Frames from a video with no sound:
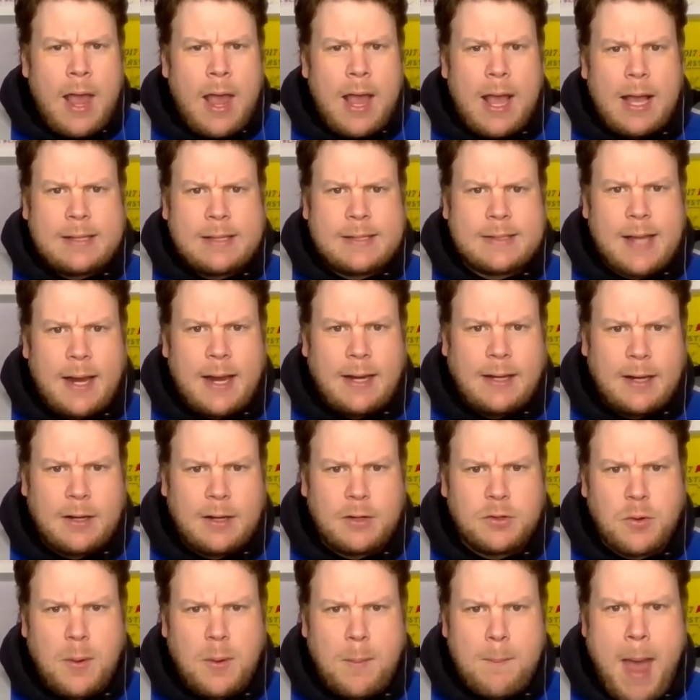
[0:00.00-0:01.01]
Exciting,
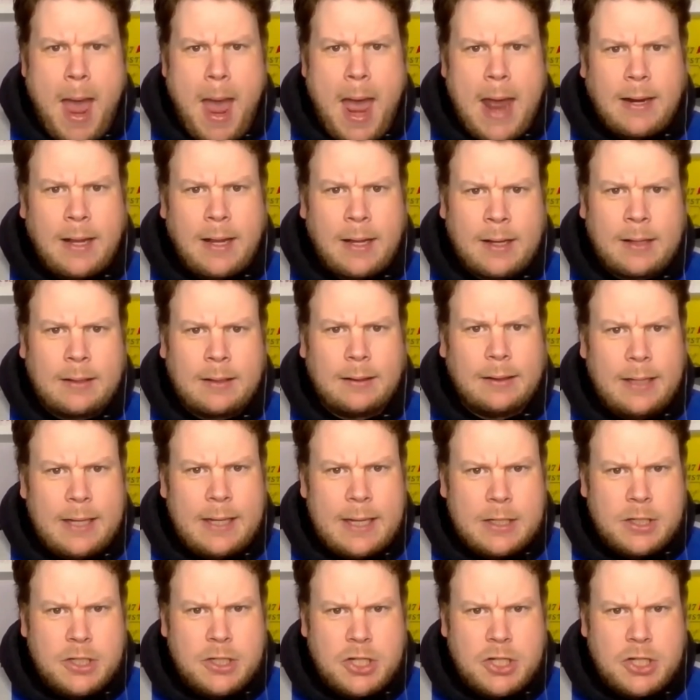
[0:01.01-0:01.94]
dramatic lead